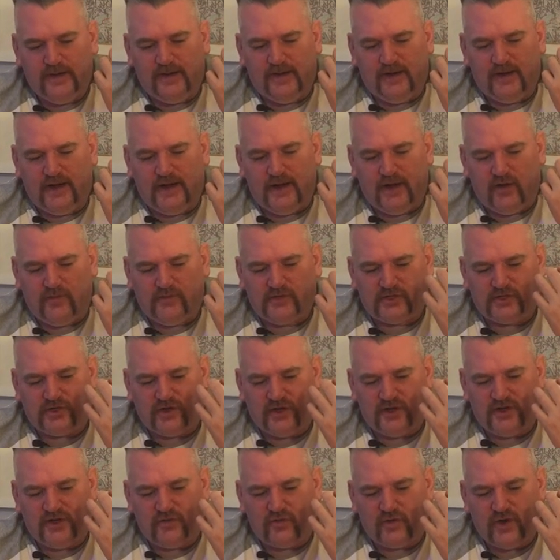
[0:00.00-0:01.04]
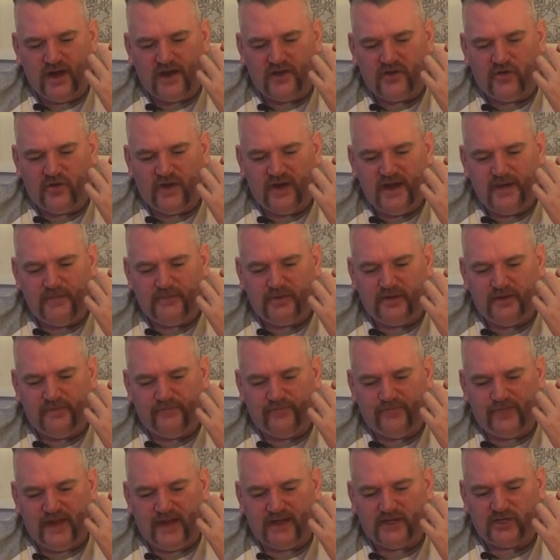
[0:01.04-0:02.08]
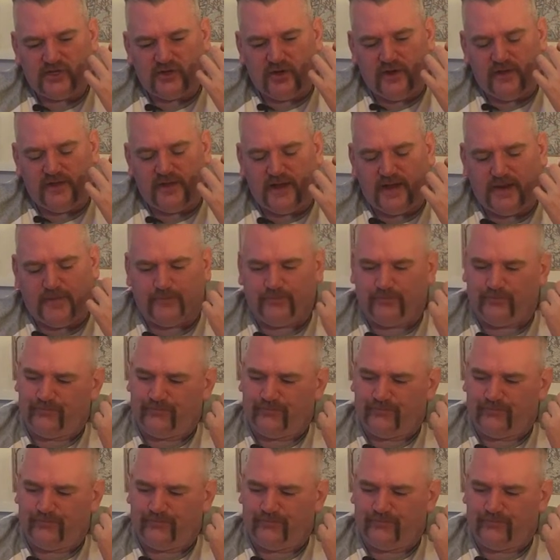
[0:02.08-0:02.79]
Almost sort of red grape, that sort of thing.